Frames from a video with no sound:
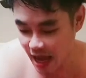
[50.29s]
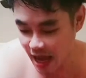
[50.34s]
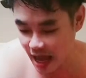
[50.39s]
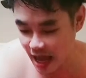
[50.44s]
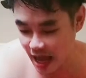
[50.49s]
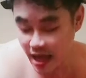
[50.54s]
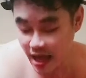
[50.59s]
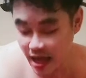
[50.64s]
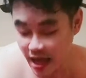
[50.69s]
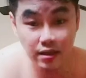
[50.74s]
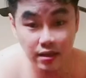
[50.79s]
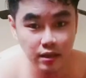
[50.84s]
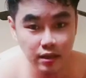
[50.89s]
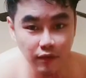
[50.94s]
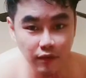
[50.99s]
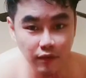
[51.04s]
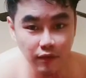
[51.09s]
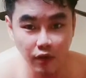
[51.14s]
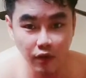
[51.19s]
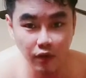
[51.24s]
and the
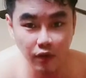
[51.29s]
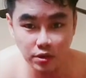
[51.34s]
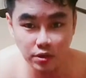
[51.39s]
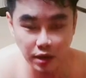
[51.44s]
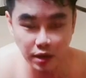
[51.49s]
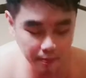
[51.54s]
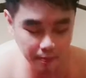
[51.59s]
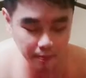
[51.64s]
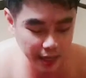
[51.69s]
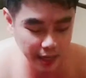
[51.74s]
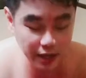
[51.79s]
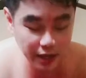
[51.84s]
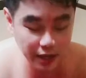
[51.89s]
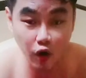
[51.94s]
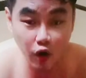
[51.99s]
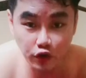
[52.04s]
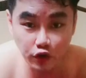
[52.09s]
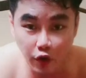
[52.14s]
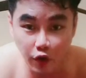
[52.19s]
force you apply on your